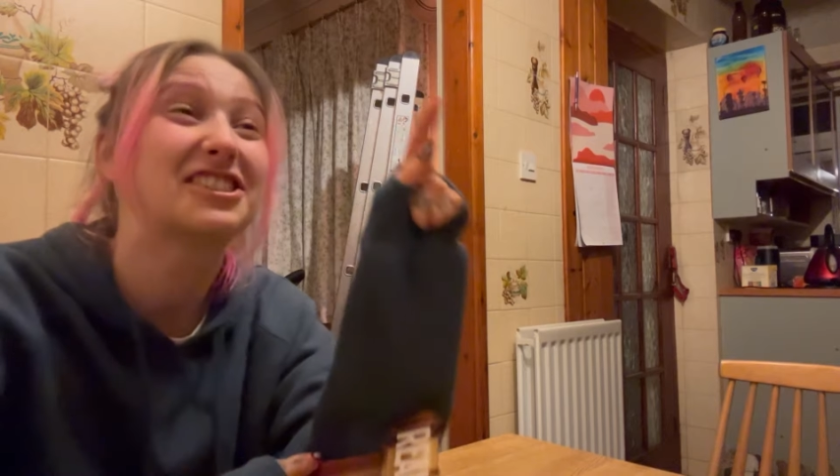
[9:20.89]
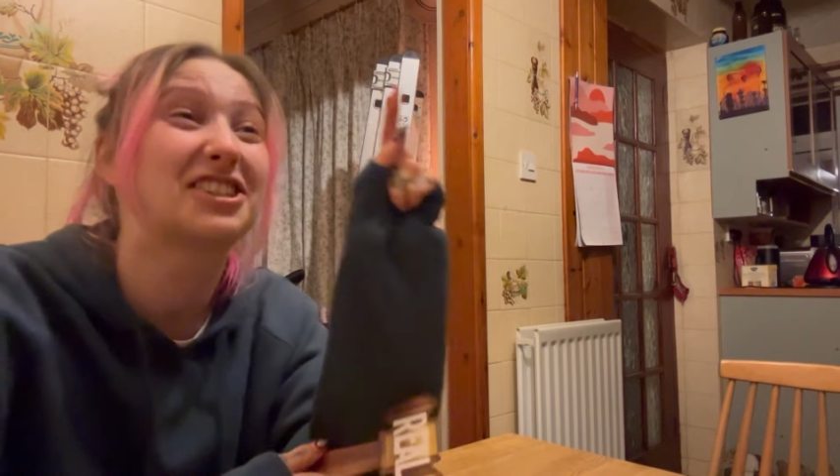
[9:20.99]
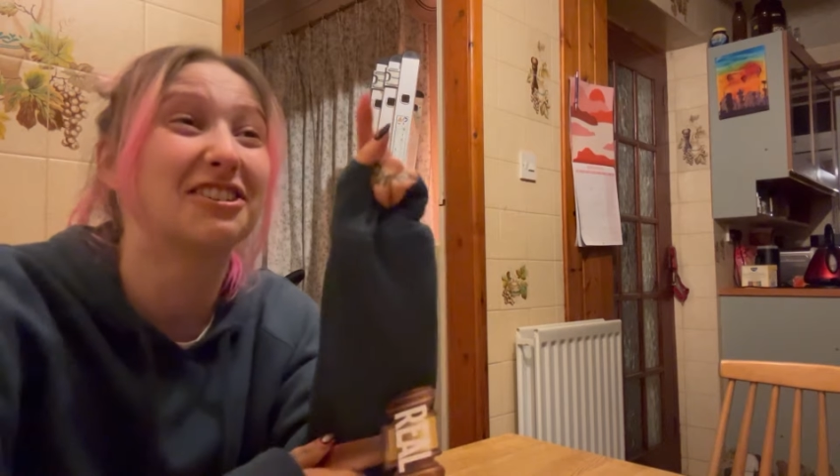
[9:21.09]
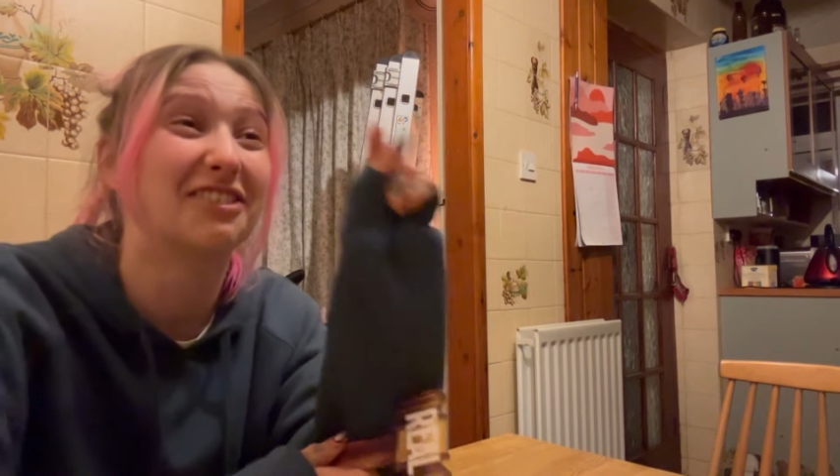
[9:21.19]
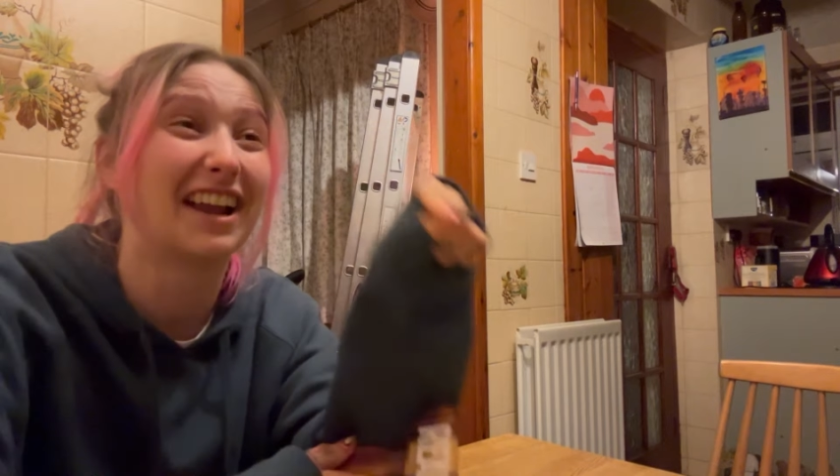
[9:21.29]

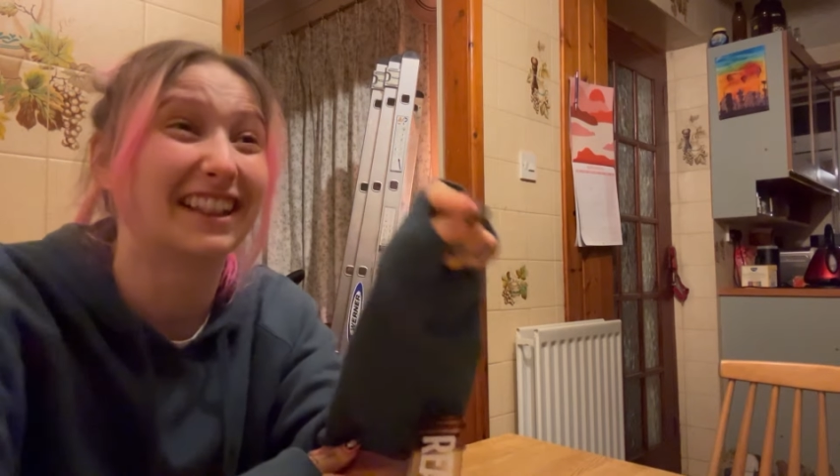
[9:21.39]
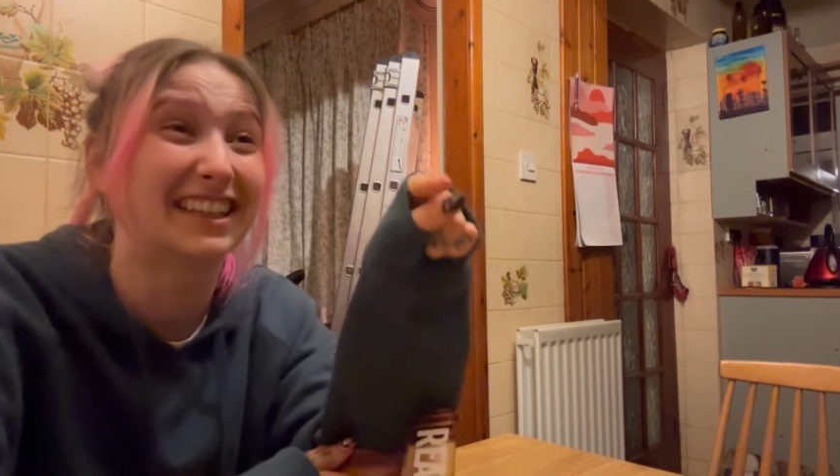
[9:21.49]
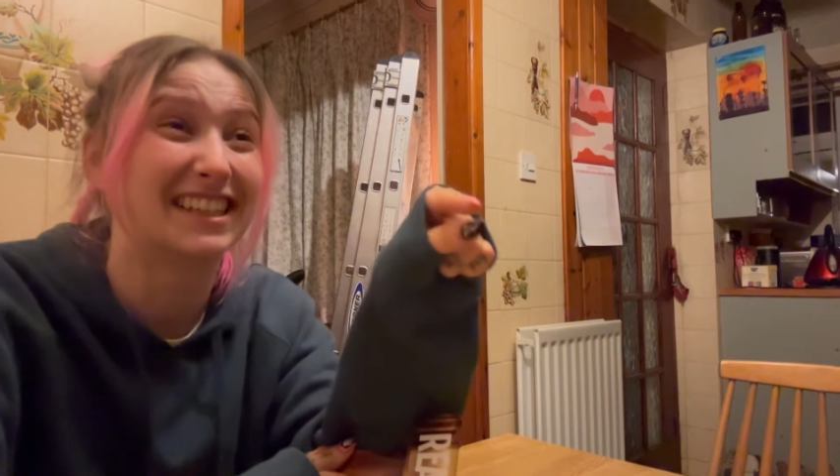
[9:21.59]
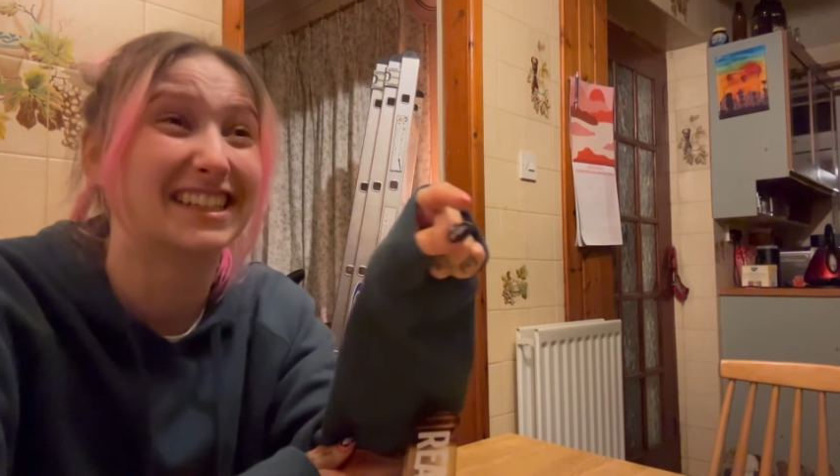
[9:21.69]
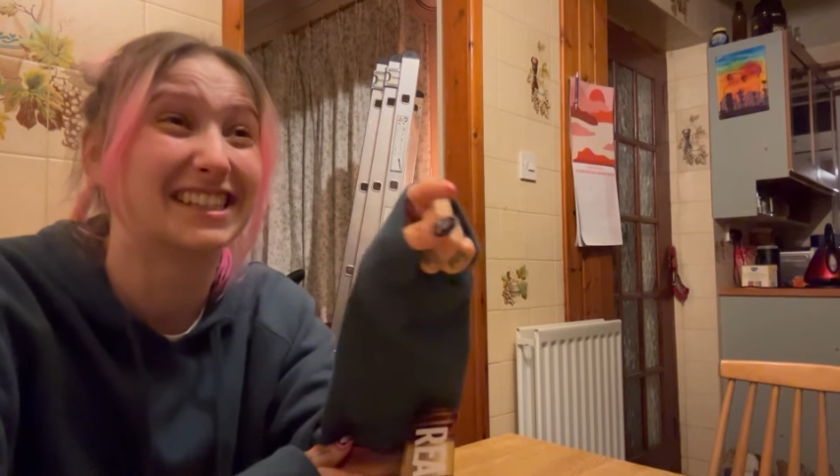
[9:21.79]

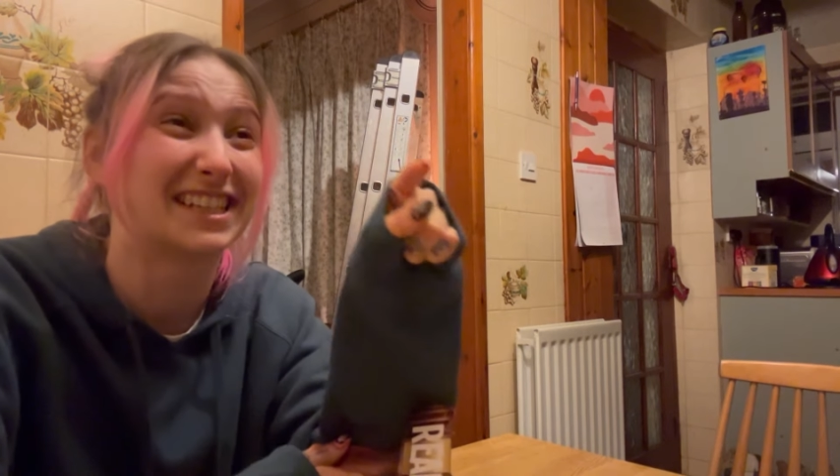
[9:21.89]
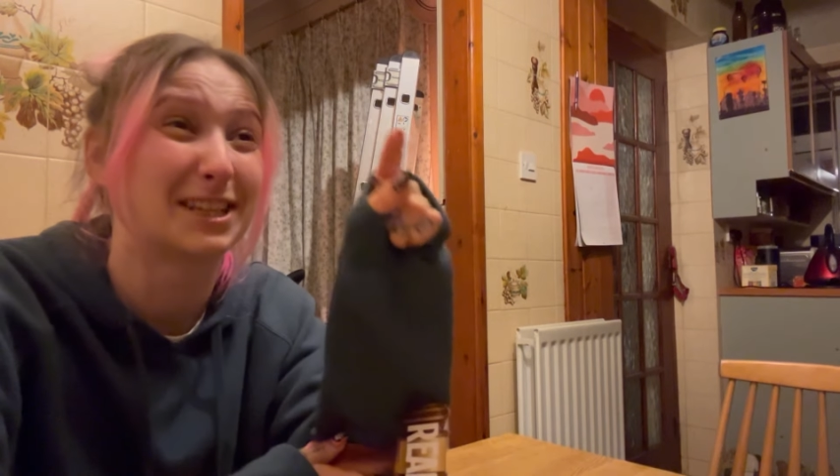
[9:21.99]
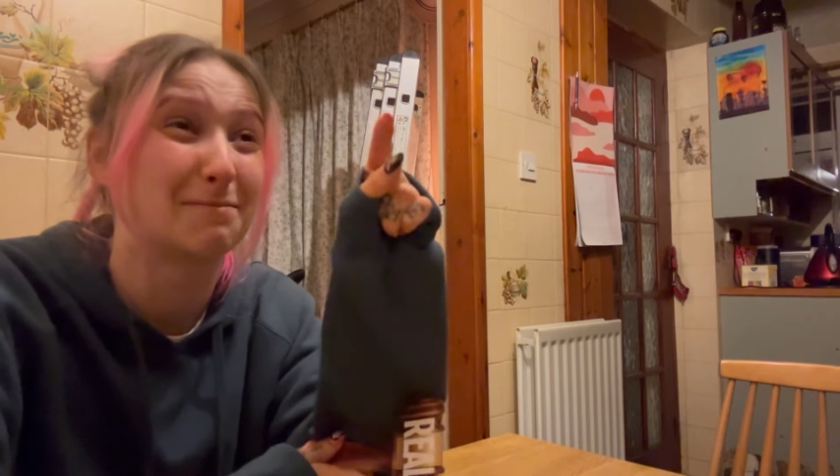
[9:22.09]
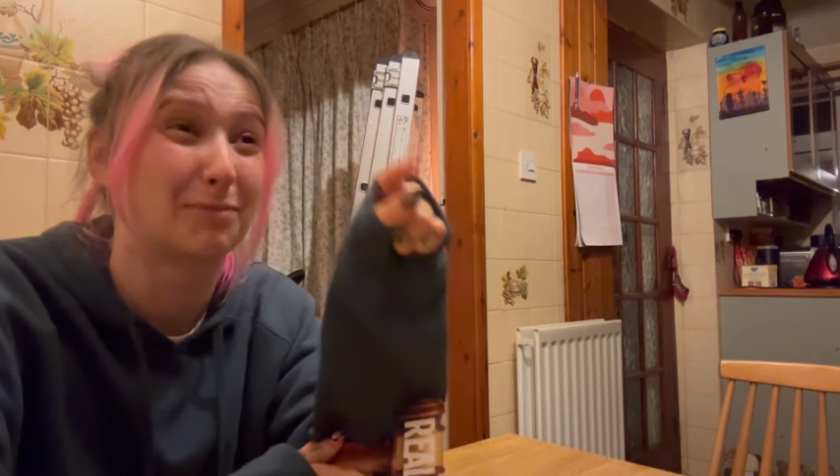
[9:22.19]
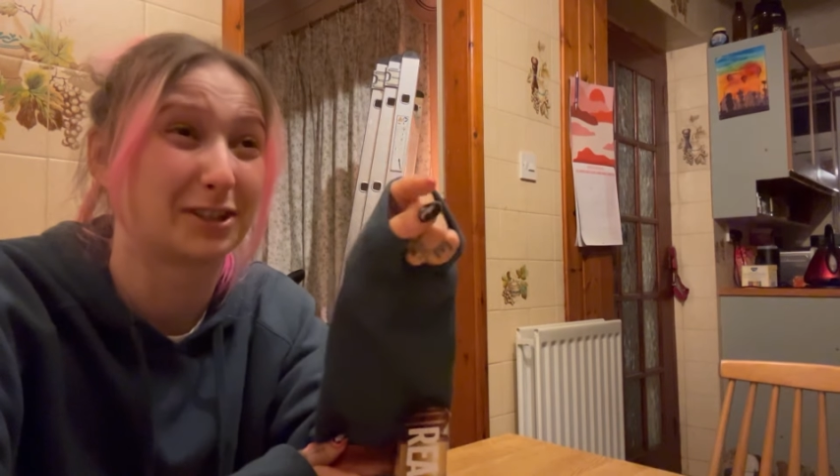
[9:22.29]
directly into
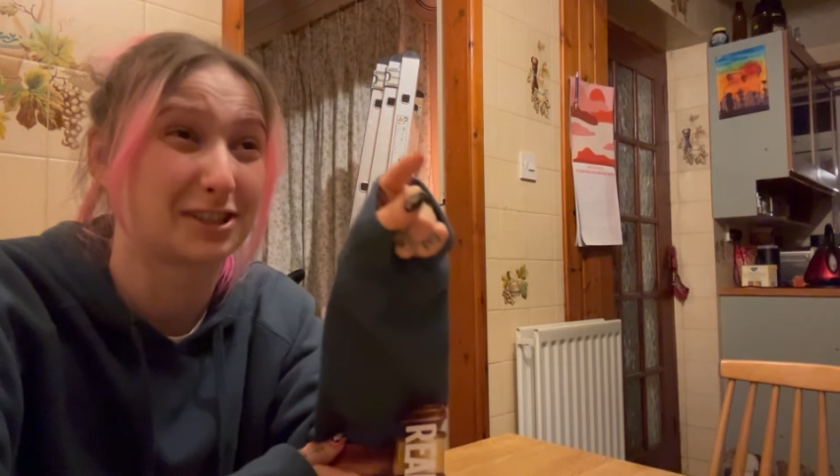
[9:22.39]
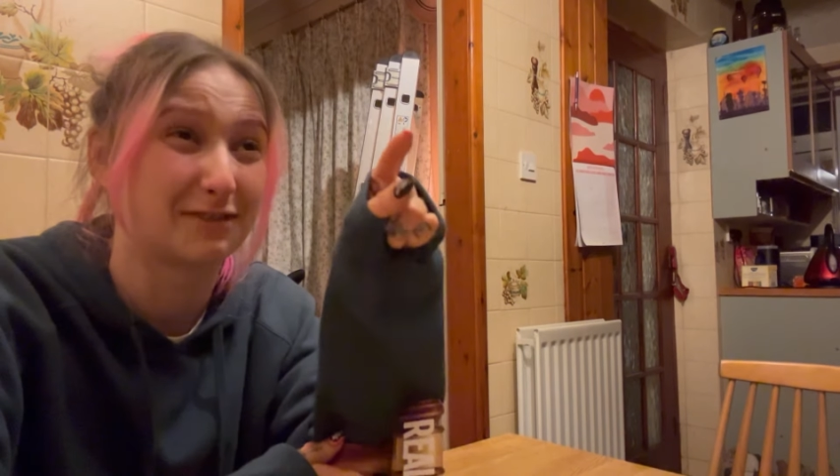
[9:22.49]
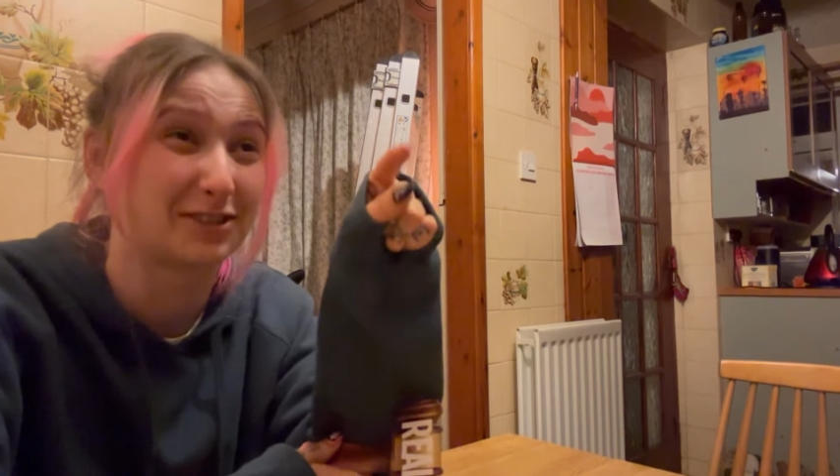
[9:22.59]
the pot of